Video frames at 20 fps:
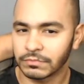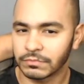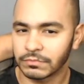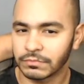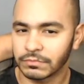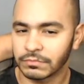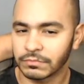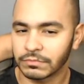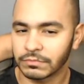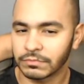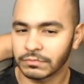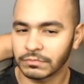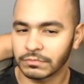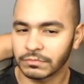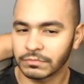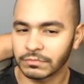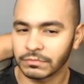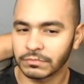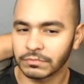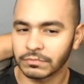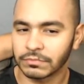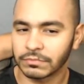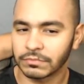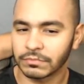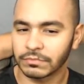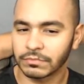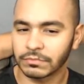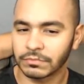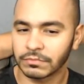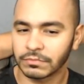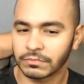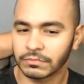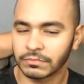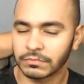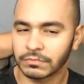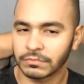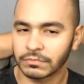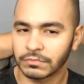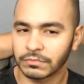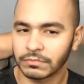
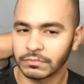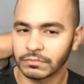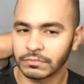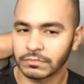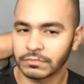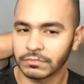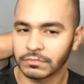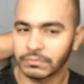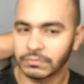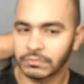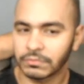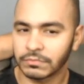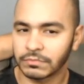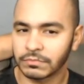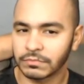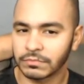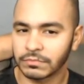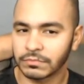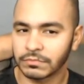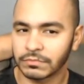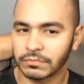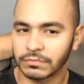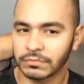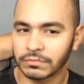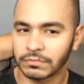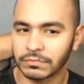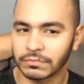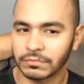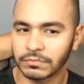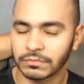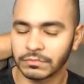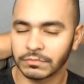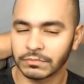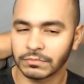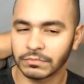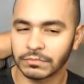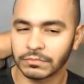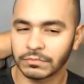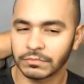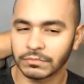
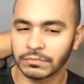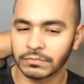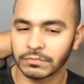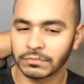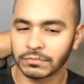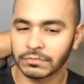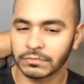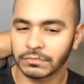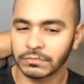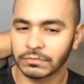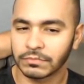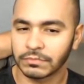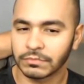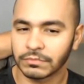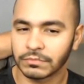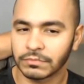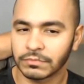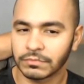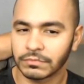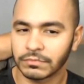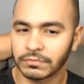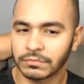[no speech]